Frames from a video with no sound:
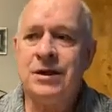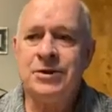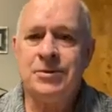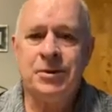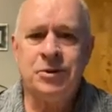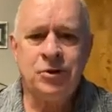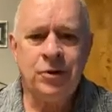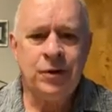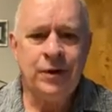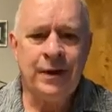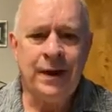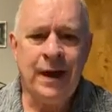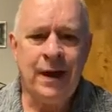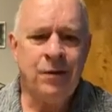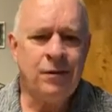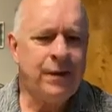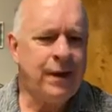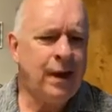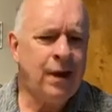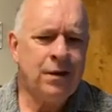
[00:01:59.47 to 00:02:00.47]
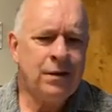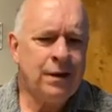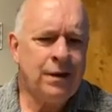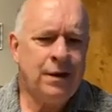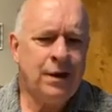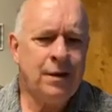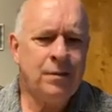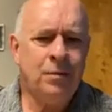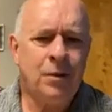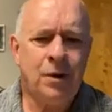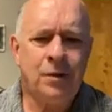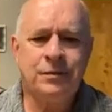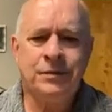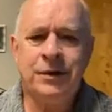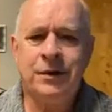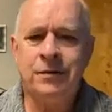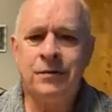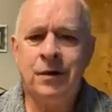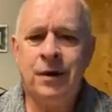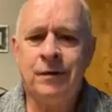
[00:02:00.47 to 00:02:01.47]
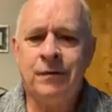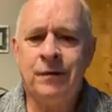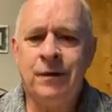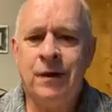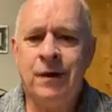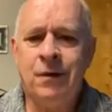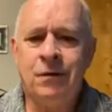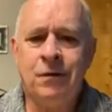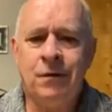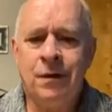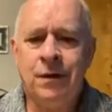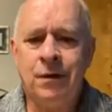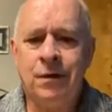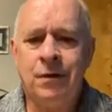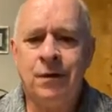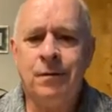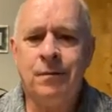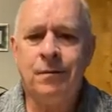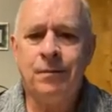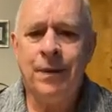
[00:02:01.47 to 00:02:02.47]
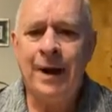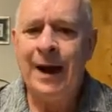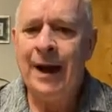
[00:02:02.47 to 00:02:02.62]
And especially now with LED bulbs, they draw very little